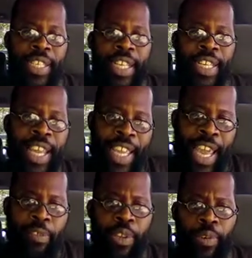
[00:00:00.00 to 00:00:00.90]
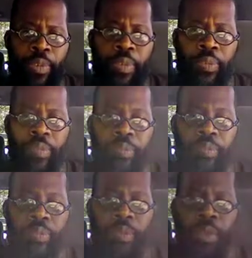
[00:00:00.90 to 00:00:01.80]
that they gave you.
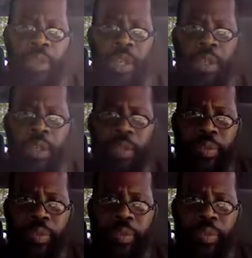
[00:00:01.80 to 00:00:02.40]
You know?